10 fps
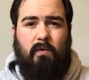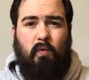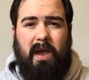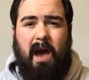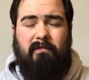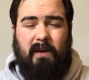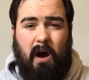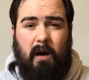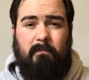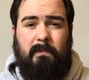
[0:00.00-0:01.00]
We have
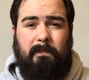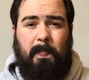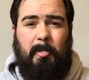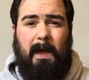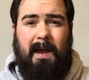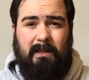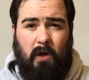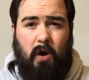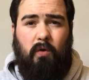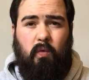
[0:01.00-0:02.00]
come a
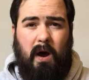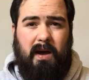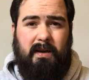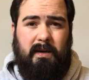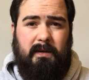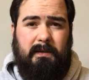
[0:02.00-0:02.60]
long way,